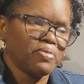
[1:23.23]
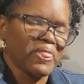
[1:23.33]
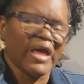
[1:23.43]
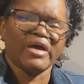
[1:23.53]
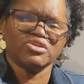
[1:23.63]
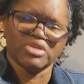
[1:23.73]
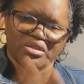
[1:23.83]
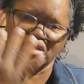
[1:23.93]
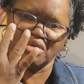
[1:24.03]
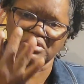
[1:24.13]
Actually, I
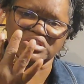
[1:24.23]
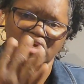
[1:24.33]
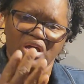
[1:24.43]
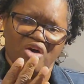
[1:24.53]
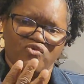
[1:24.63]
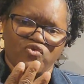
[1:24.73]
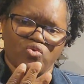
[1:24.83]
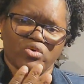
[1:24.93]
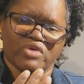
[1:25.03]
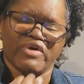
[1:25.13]
think I'm going to tell y'all
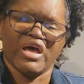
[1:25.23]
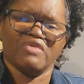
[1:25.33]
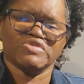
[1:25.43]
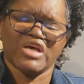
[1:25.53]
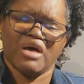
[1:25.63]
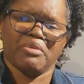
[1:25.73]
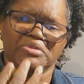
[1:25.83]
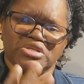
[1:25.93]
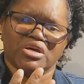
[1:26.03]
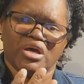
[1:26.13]
4. If I have time, I'm going
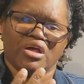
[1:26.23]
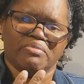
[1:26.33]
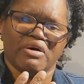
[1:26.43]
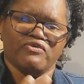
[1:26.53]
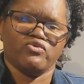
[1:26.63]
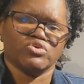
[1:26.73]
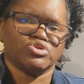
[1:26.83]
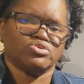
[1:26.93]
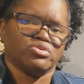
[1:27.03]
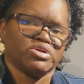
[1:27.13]
to tell y'all about 4
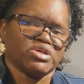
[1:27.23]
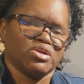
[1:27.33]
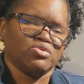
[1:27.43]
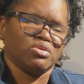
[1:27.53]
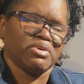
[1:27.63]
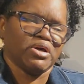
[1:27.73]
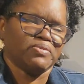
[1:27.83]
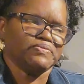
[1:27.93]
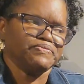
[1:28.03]
stories I know about.